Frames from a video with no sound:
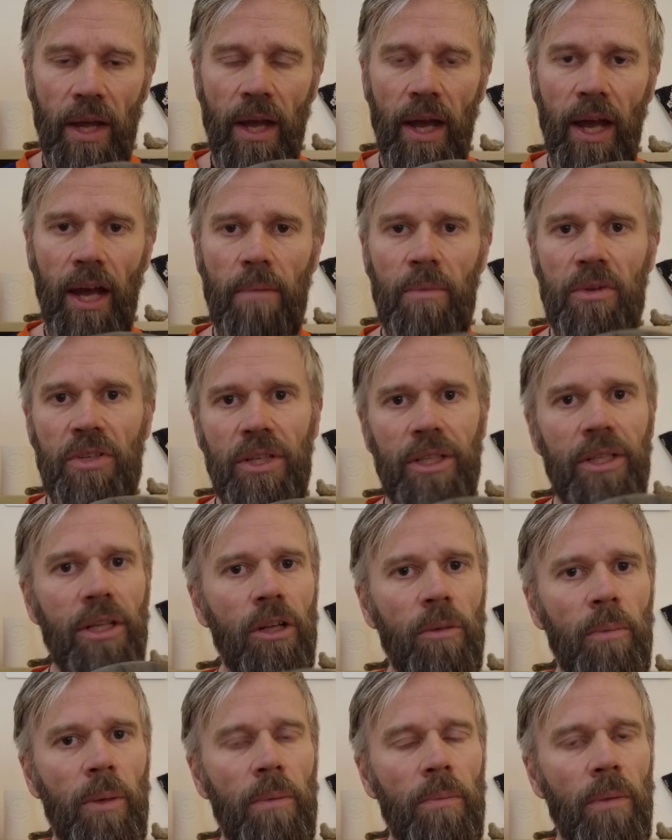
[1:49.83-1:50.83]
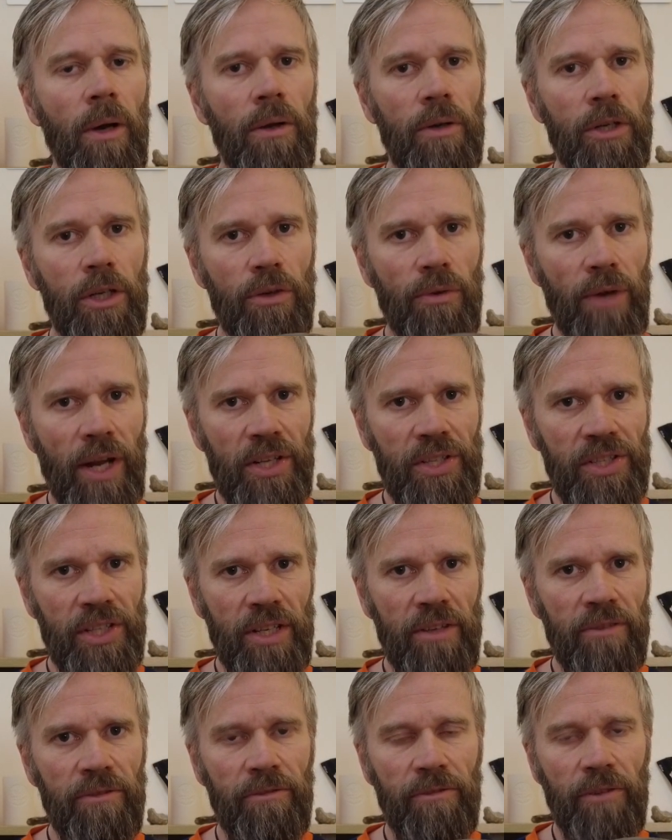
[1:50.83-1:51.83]
It's a little bit more
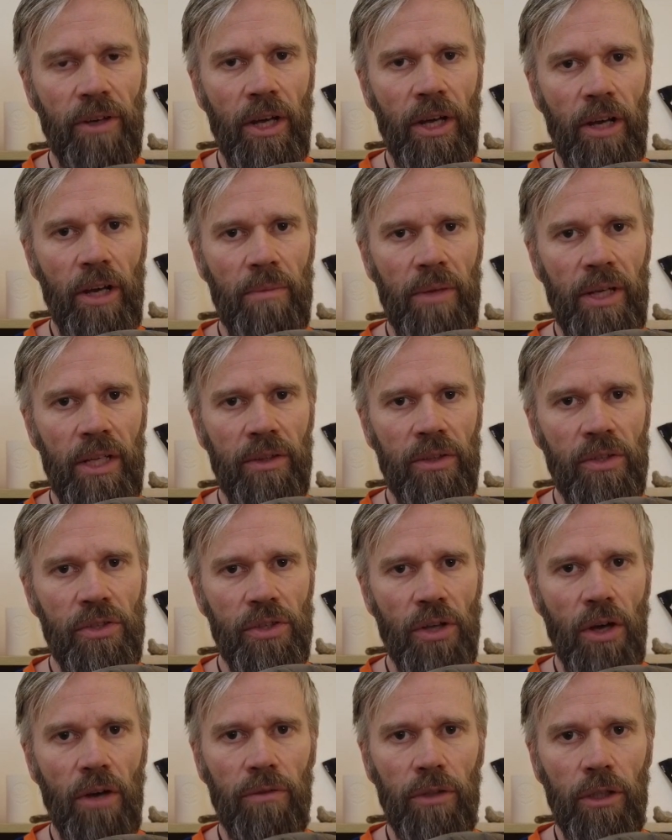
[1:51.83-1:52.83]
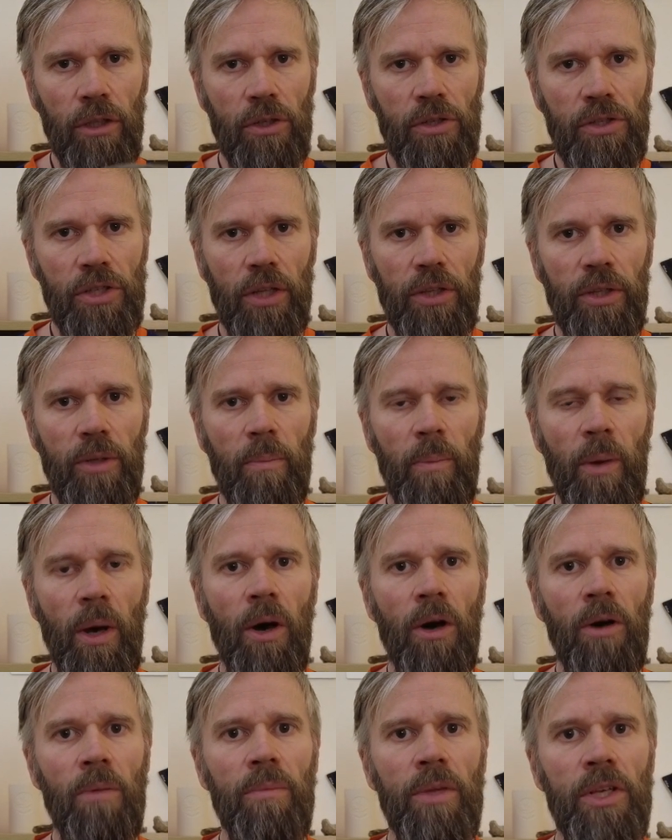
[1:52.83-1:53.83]
aggressive in the sort of lugs on the
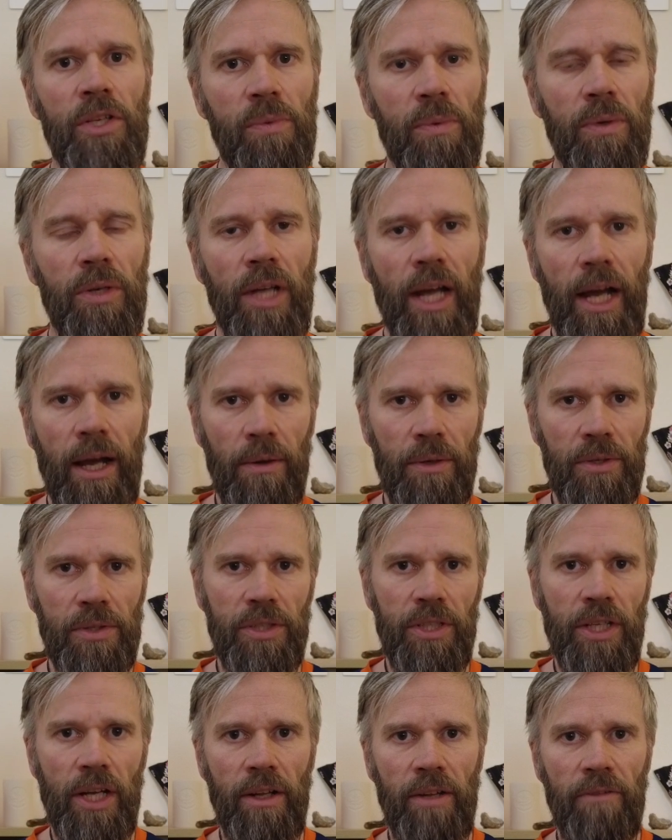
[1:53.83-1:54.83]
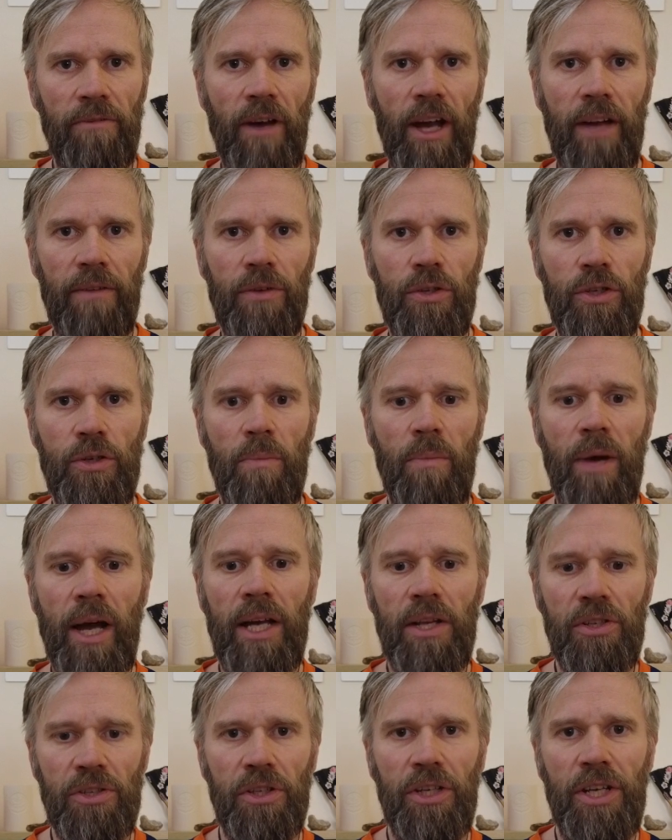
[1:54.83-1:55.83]
bottom. This one now has nearly 500
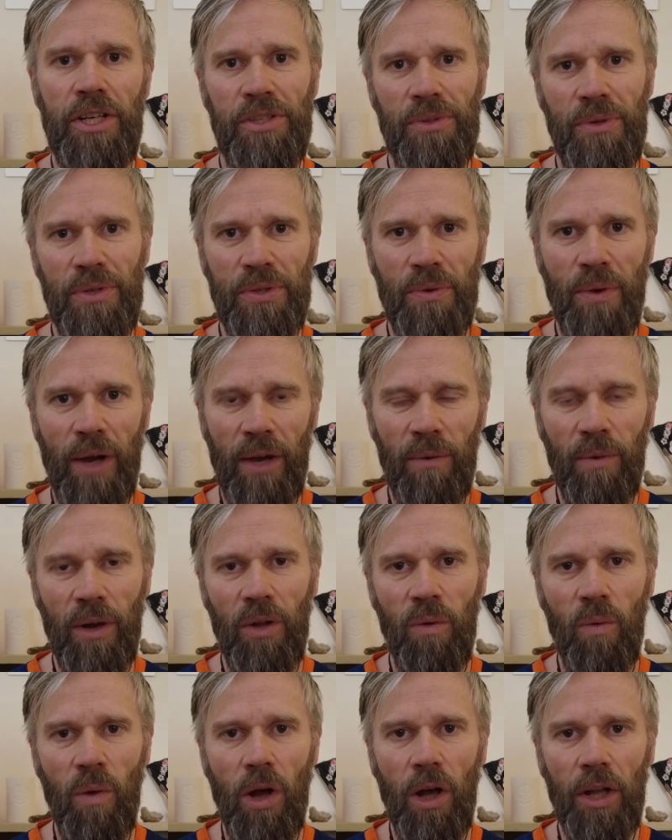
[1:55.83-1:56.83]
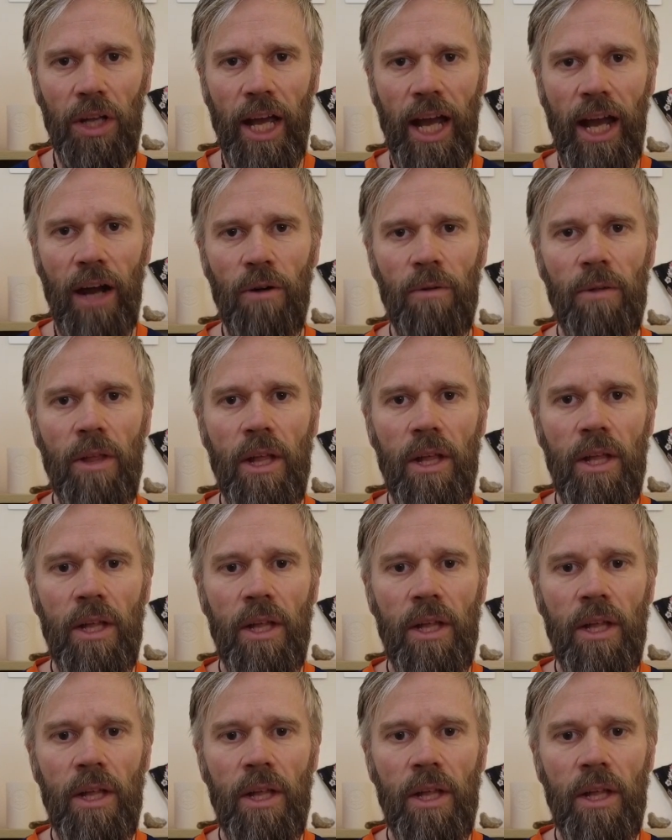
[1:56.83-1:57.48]
miles on it, so it's quite well worn out.